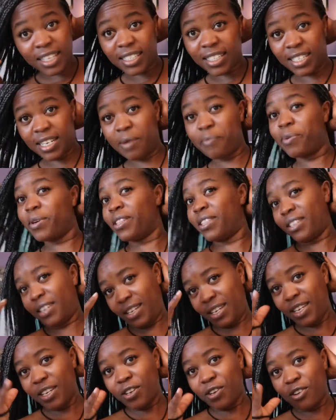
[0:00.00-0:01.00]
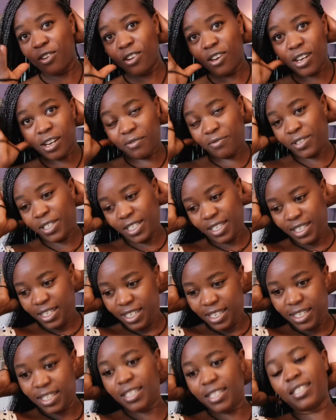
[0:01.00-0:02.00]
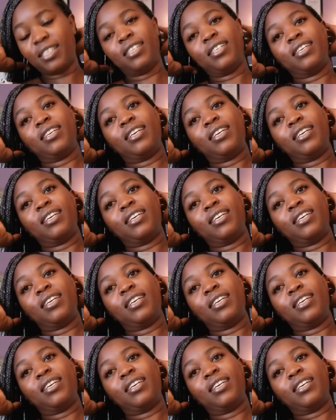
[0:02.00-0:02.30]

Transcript: this number 3, you all have seen it